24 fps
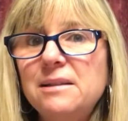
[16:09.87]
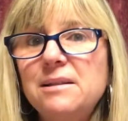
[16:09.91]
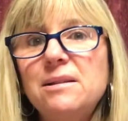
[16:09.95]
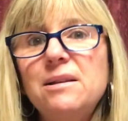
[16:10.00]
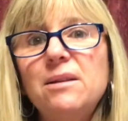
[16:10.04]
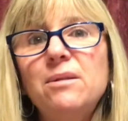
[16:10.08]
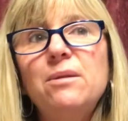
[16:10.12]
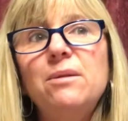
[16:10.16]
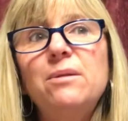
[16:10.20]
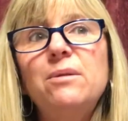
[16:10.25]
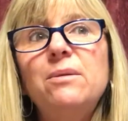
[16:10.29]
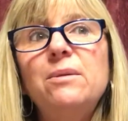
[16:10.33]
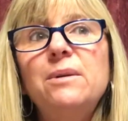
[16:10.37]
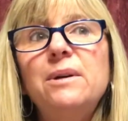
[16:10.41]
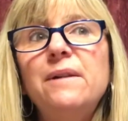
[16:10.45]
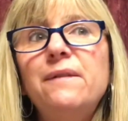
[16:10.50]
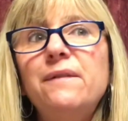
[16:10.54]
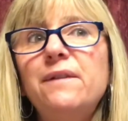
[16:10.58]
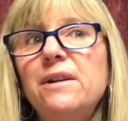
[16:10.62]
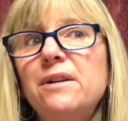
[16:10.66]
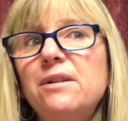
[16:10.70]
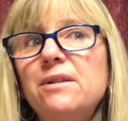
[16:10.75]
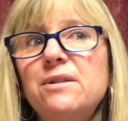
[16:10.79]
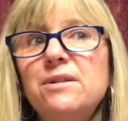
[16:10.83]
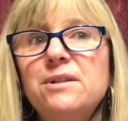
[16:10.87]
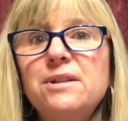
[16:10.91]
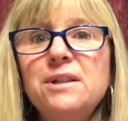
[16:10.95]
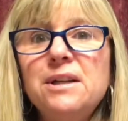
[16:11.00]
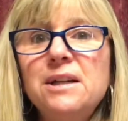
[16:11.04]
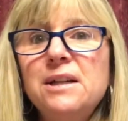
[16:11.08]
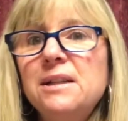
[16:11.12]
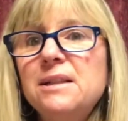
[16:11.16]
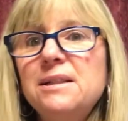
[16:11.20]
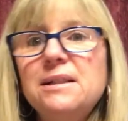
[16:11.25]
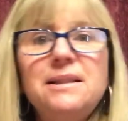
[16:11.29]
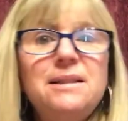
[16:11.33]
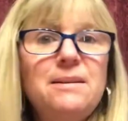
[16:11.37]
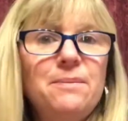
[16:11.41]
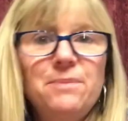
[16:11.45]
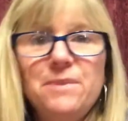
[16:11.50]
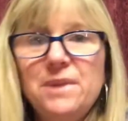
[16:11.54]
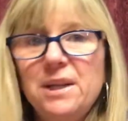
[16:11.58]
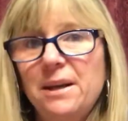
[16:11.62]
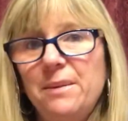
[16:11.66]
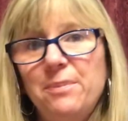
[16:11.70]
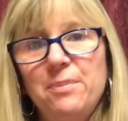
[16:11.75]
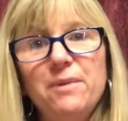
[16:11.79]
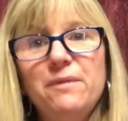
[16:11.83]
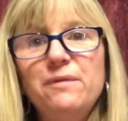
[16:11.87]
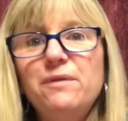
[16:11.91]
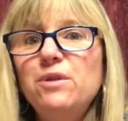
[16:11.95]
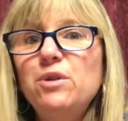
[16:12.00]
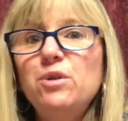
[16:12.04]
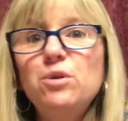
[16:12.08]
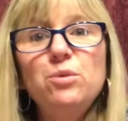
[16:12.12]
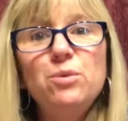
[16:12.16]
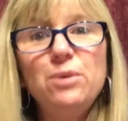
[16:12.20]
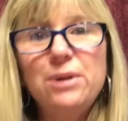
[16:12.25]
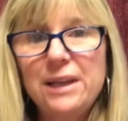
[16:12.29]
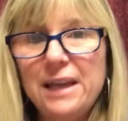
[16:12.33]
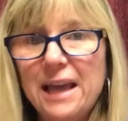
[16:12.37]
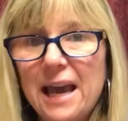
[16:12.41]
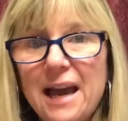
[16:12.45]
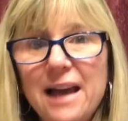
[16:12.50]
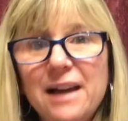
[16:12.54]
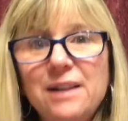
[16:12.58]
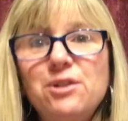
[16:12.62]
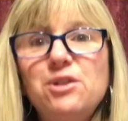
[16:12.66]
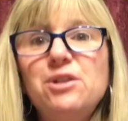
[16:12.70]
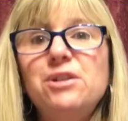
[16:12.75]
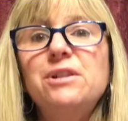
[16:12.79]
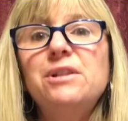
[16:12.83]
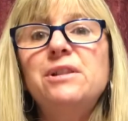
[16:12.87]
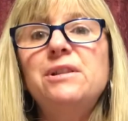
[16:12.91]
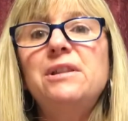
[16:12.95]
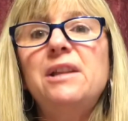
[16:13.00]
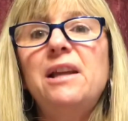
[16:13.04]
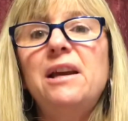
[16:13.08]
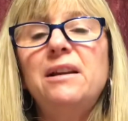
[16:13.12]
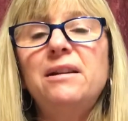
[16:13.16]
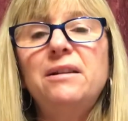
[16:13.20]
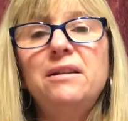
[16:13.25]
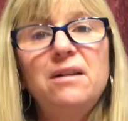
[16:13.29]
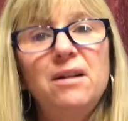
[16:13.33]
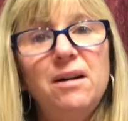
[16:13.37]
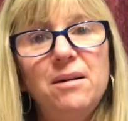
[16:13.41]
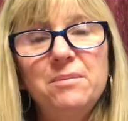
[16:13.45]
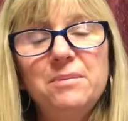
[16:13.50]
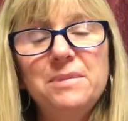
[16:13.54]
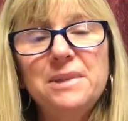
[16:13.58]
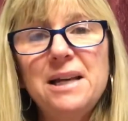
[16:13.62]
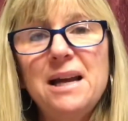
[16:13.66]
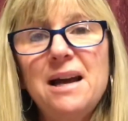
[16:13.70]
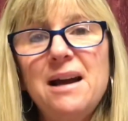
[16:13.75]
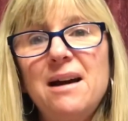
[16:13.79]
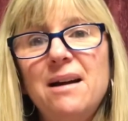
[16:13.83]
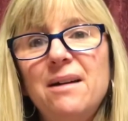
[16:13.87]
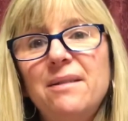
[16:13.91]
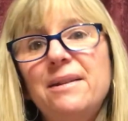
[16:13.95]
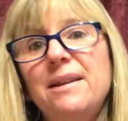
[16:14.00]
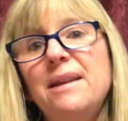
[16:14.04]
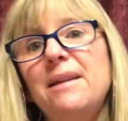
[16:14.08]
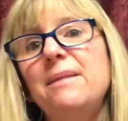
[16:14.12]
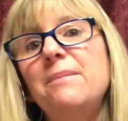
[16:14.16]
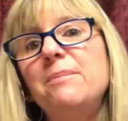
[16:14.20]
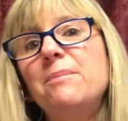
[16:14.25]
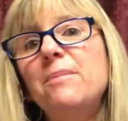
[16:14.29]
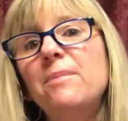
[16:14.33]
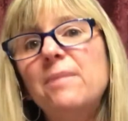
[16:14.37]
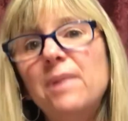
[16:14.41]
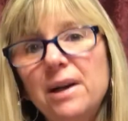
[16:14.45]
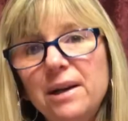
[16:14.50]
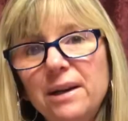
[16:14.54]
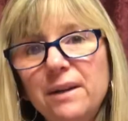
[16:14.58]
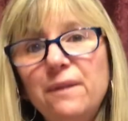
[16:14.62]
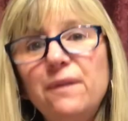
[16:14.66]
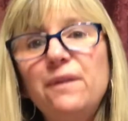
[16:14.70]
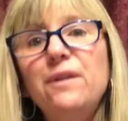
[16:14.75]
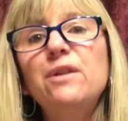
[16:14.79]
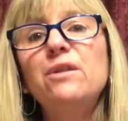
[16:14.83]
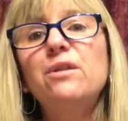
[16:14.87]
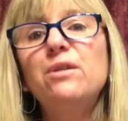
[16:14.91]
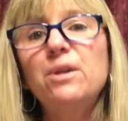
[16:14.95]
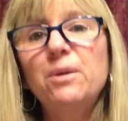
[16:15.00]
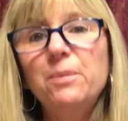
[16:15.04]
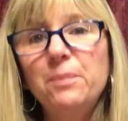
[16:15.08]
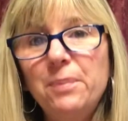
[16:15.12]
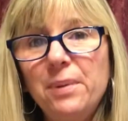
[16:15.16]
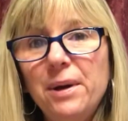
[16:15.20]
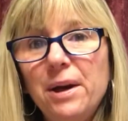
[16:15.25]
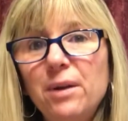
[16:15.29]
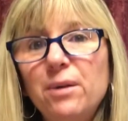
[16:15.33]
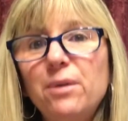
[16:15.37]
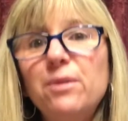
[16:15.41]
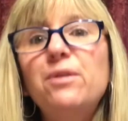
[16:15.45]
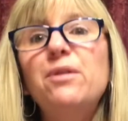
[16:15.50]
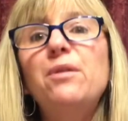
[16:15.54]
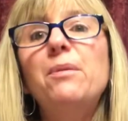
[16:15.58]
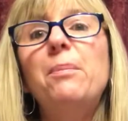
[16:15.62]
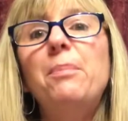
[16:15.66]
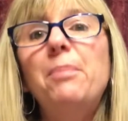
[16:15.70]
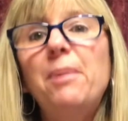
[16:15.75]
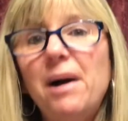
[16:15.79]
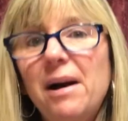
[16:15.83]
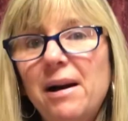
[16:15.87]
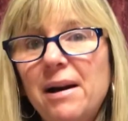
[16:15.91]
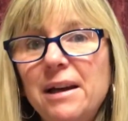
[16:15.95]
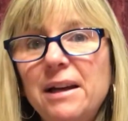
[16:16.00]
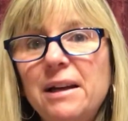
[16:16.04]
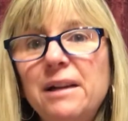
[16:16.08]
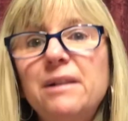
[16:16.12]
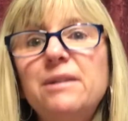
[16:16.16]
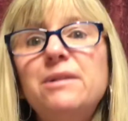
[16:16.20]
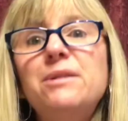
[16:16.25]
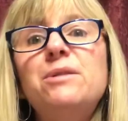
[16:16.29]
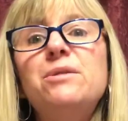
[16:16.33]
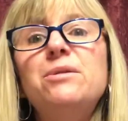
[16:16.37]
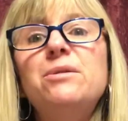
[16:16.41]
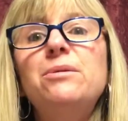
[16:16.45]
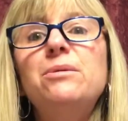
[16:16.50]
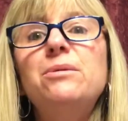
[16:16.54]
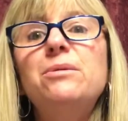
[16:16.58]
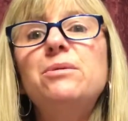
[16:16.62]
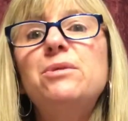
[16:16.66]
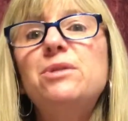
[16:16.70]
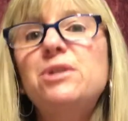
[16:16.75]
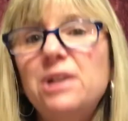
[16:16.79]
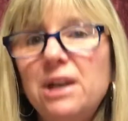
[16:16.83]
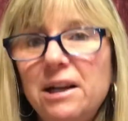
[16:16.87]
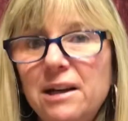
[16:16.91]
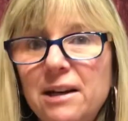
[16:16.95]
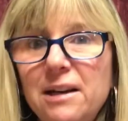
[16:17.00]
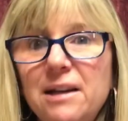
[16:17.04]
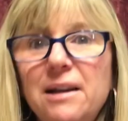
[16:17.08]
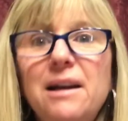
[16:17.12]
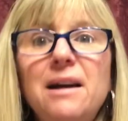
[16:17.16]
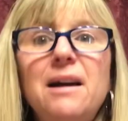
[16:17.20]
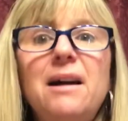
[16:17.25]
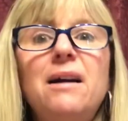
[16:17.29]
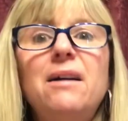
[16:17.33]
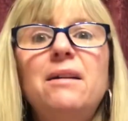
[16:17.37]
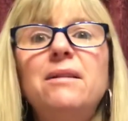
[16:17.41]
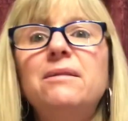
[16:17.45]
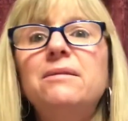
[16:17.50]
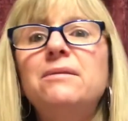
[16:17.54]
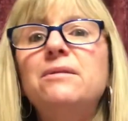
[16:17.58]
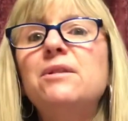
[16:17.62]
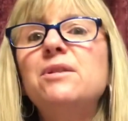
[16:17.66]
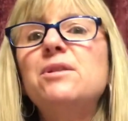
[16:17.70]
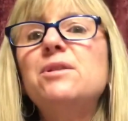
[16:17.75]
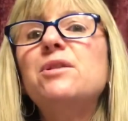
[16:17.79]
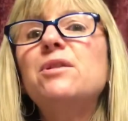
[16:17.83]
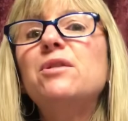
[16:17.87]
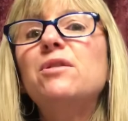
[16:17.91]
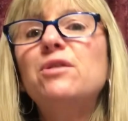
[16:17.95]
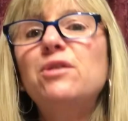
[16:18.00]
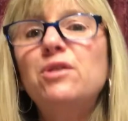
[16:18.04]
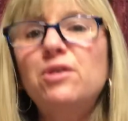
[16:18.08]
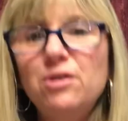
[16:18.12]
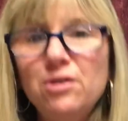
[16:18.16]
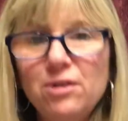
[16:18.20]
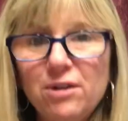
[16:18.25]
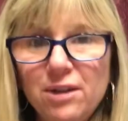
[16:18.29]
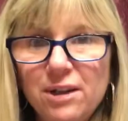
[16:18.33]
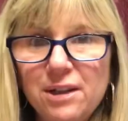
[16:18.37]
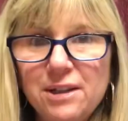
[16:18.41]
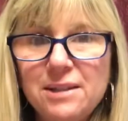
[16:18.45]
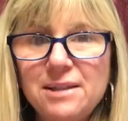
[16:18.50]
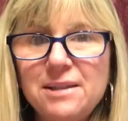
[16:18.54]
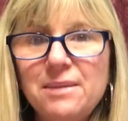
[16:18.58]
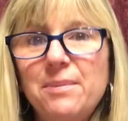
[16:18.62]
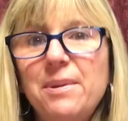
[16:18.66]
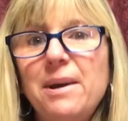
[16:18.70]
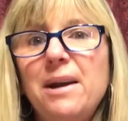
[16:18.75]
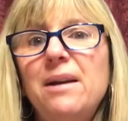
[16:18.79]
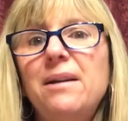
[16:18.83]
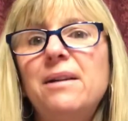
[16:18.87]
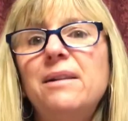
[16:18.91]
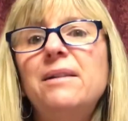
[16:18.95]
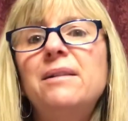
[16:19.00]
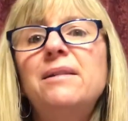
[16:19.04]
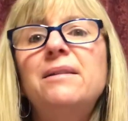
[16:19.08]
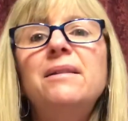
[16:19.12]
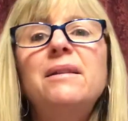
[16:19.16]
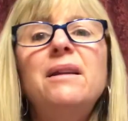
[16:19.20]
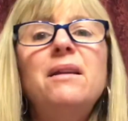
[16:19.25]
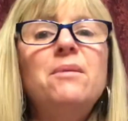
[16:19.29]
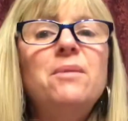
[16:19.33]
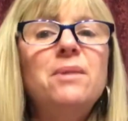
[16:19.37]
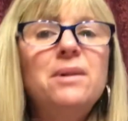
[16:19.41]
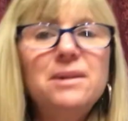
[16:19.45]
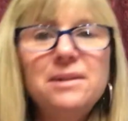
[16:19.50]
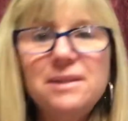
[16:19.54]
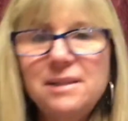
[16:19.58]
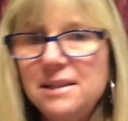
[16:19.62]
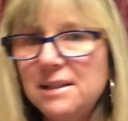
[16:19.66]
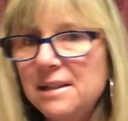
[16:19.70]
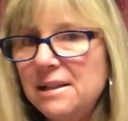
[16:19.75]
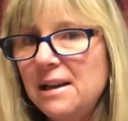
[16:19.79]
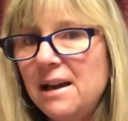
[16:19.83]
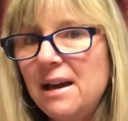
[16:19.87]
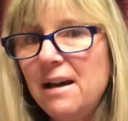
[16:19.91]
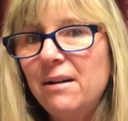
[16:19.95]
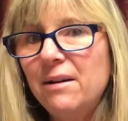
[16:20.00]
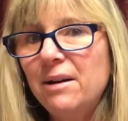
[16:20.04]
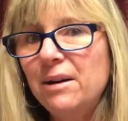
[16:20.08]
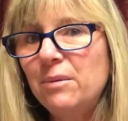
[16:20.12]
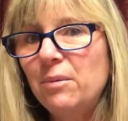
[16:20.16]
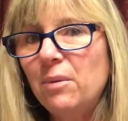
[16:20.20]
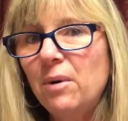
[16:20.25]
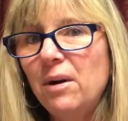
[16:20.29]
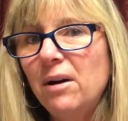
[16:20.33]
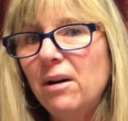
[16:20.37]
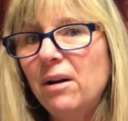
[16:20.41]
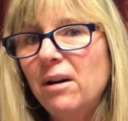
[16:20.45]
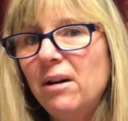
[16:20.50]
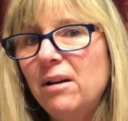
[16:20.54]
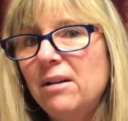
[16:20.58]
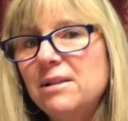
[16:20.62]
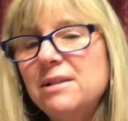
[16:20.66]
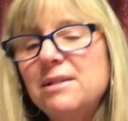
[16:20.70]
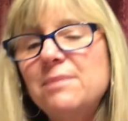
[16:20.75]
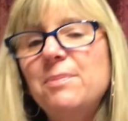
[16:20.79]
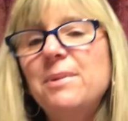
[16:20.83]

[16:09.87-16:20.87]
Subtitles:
So if there's some type of new gadget that comes out, they might feel compelled to buy it, to check it out, because they're curious about it and they want to see how it works.